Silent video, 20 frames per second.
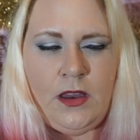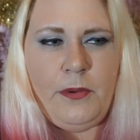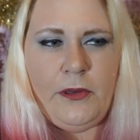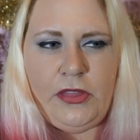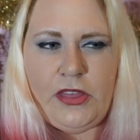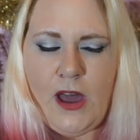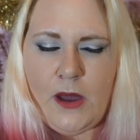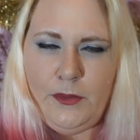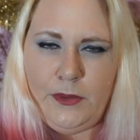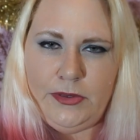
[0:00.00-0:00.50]

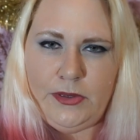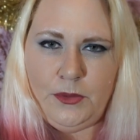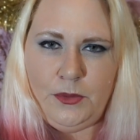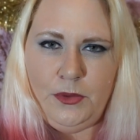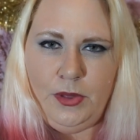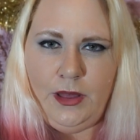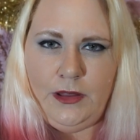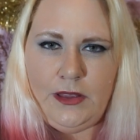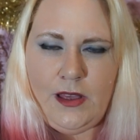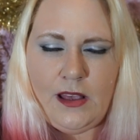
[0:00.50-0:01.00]
but that wasn't
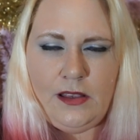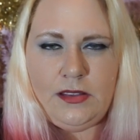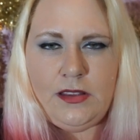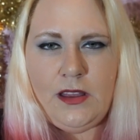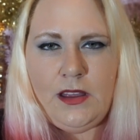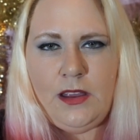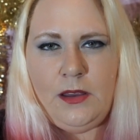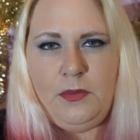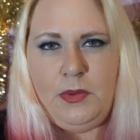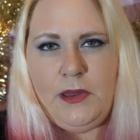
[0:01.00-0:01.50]
really
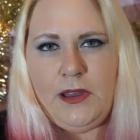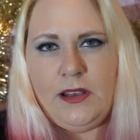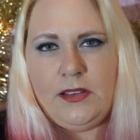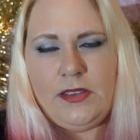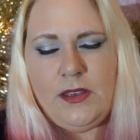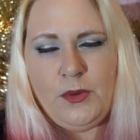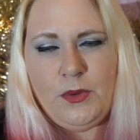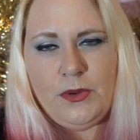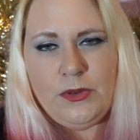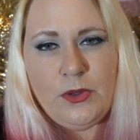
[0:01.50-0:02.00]
tested because
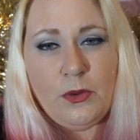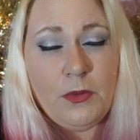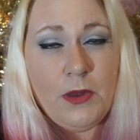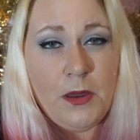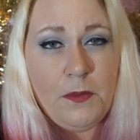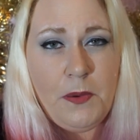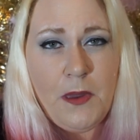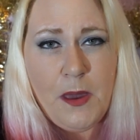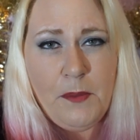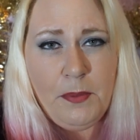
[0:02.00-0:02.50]
there were so
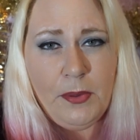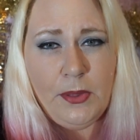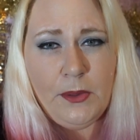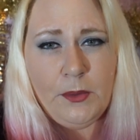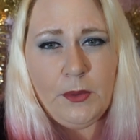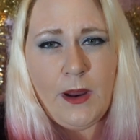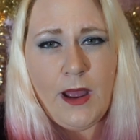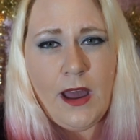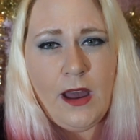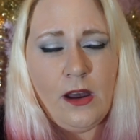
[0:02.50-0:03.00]
many people
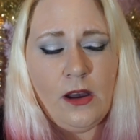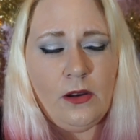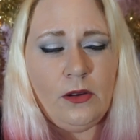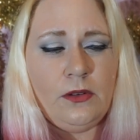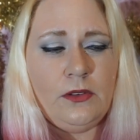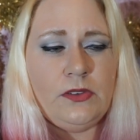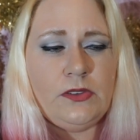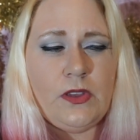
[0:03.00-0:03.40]
around,